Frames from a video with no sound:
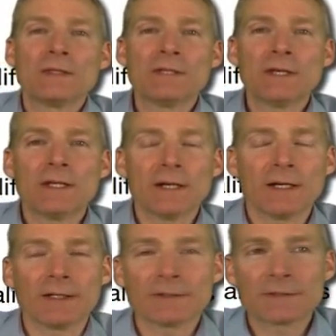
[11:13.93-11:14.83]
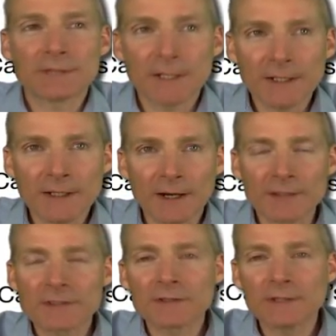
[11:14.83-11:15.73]
did a study
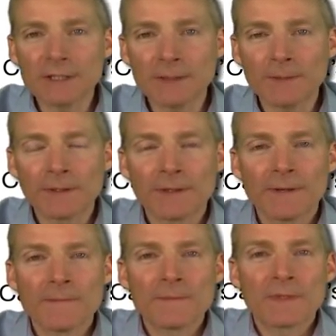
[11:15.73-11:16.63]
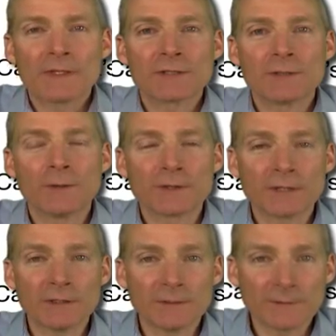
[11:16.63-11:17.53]
on sleep. She works
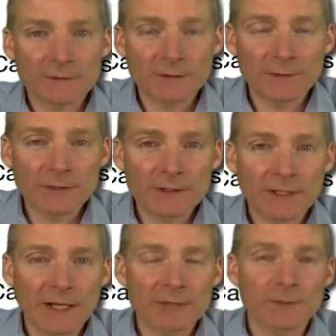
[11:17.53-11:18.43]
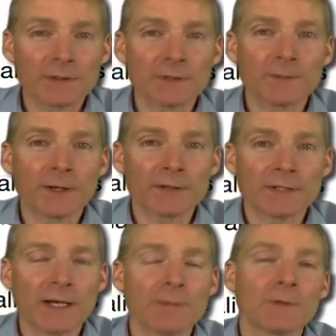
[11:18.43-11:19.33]
at University of Michigan Hospital
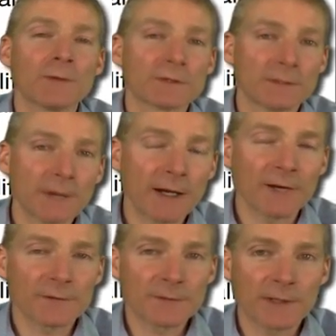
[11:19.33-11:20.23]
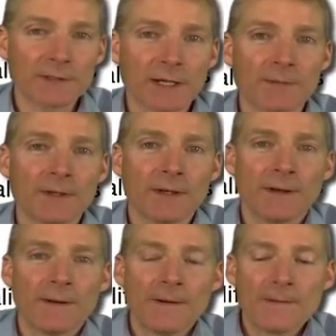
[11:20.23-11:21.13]
part-time and works in my office part-time.
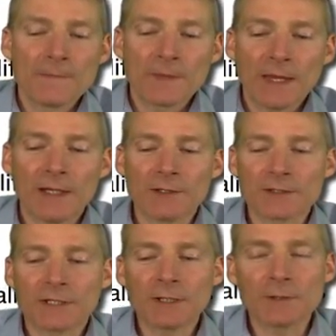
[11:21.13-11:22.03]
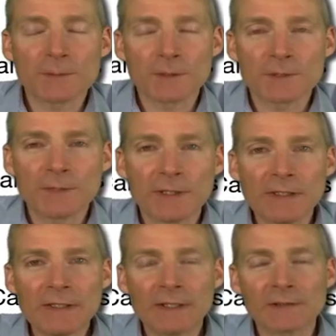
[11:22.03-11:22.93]
And her study was supposed to be a
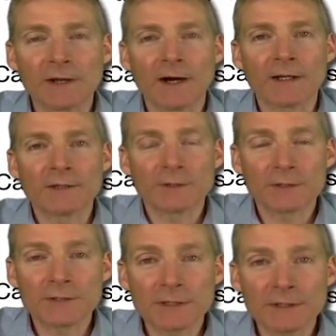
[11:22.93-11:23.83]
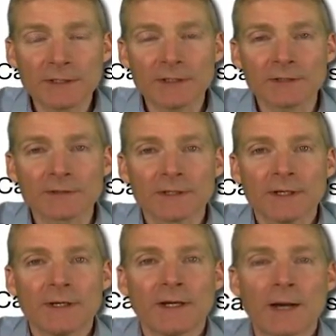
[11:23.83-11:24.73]
year long. It took 6 years.
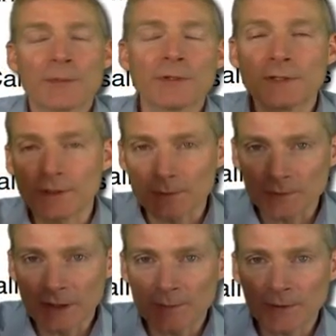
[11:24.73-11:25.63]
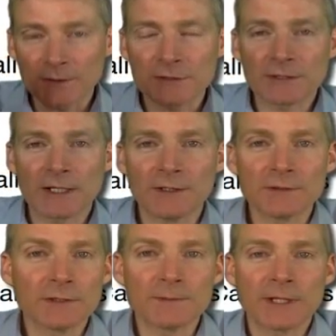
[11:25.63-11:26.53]
I'm putting her link below. She's got a
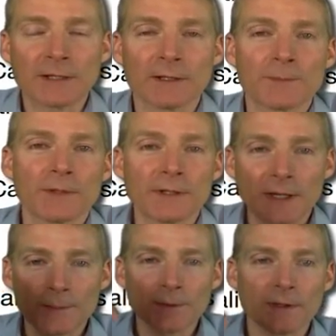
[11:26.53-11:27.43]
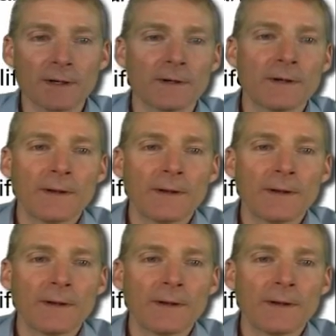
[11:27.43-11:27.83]
YouTube channel. I'm putting that below.